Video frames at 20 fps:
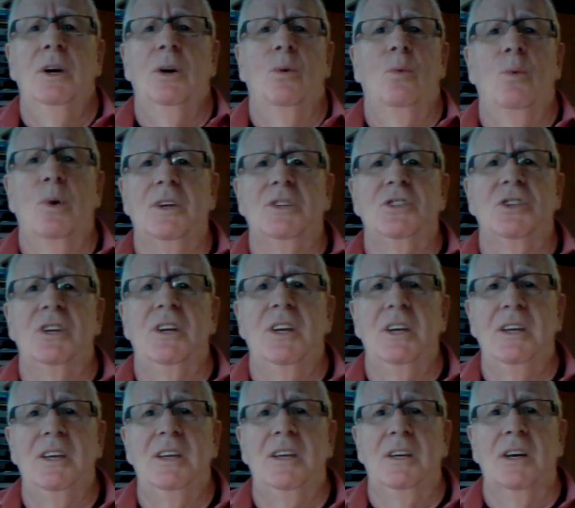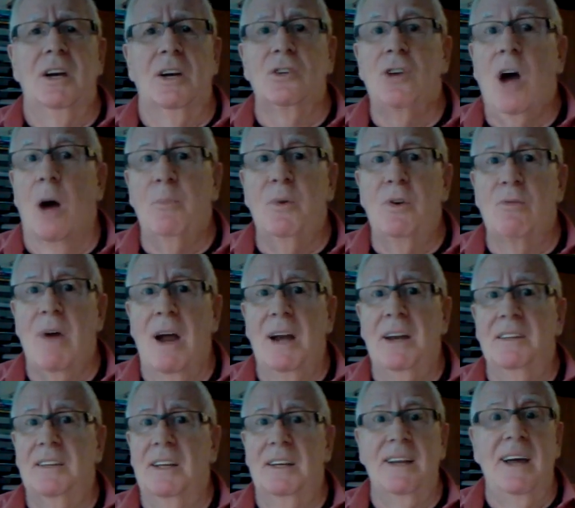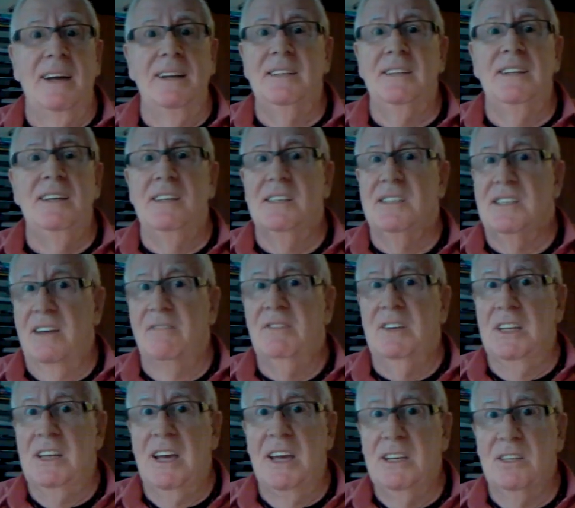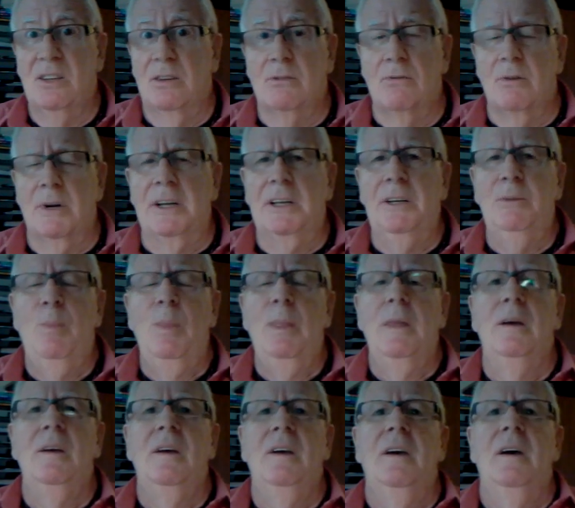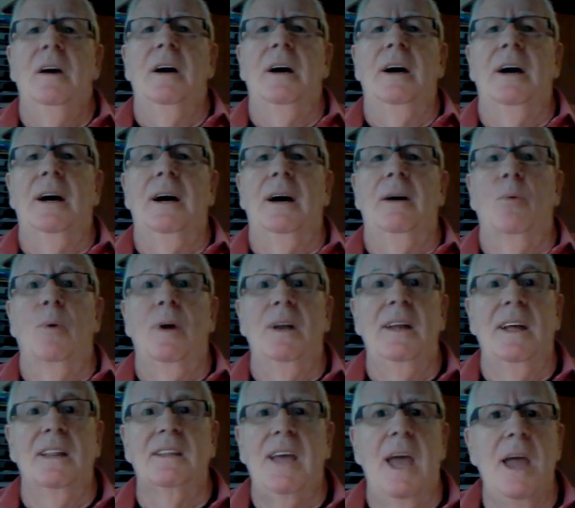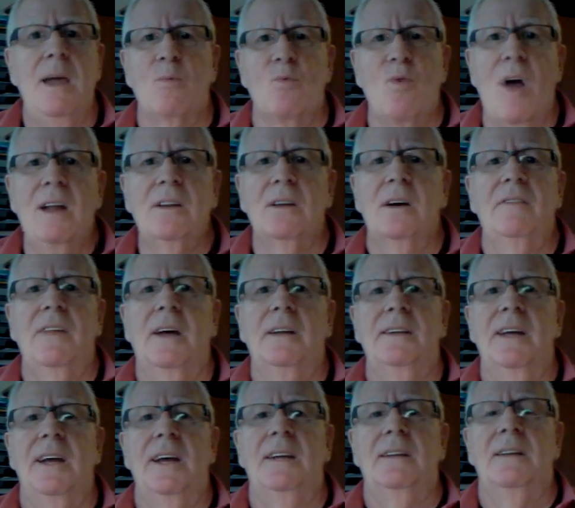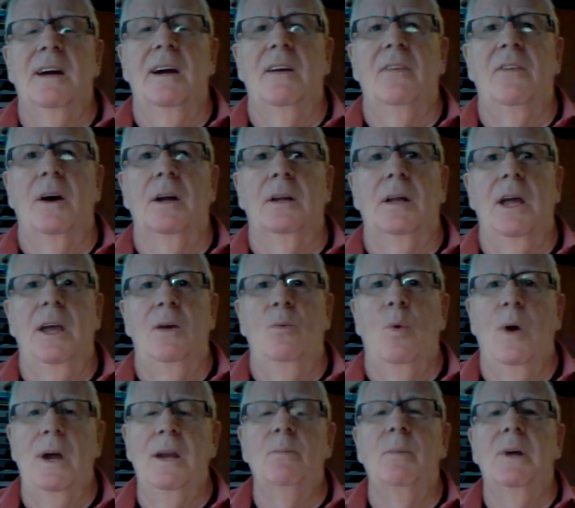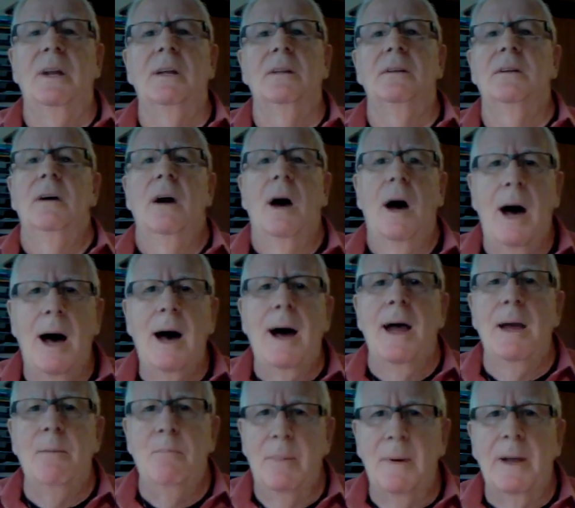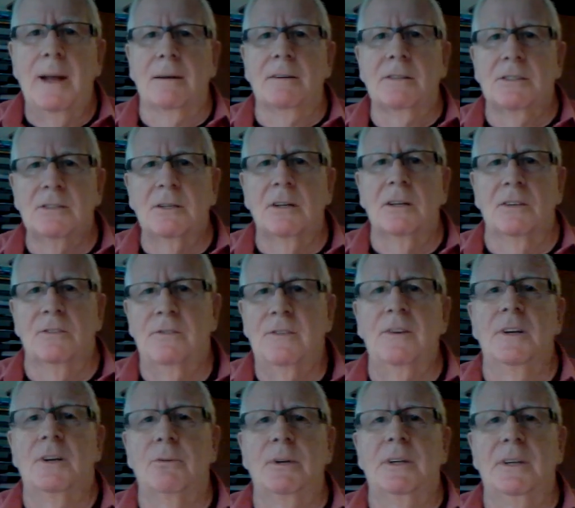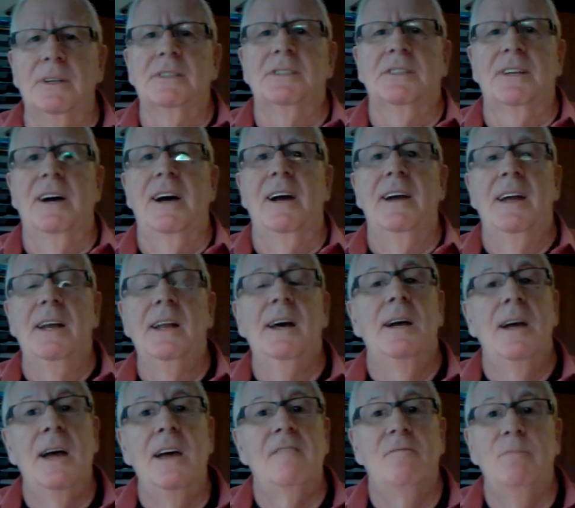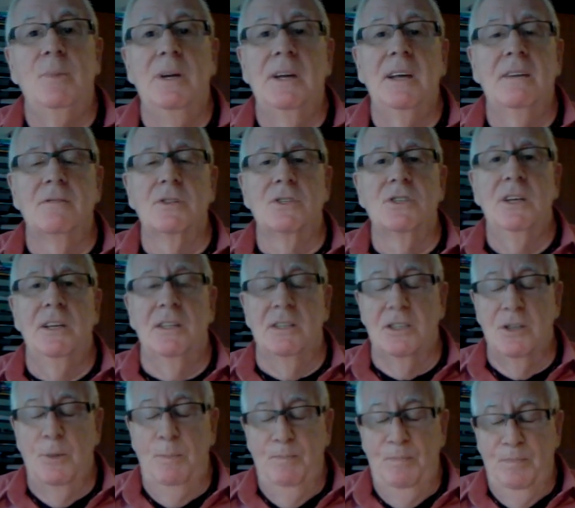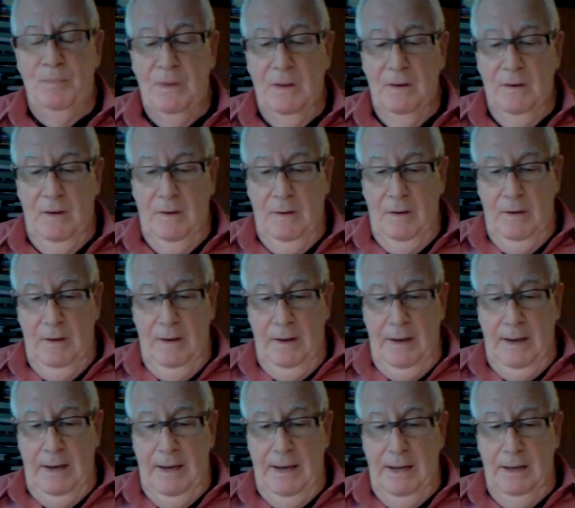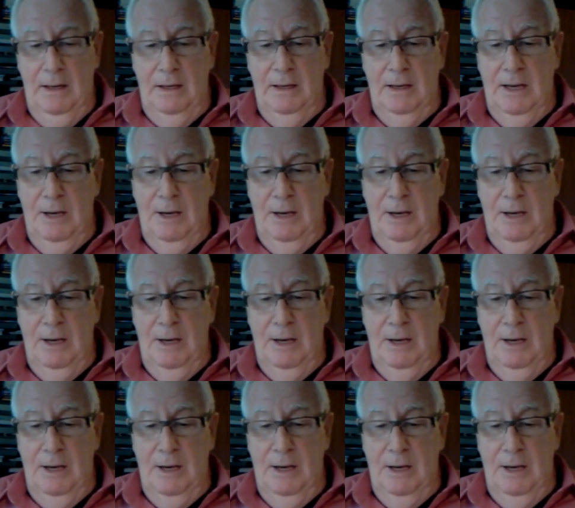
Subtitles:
which he copyrighted in 1978 already, when that came right on that date, I thought, hey, wait a minute, I better start following this guy. And I have been ever since. And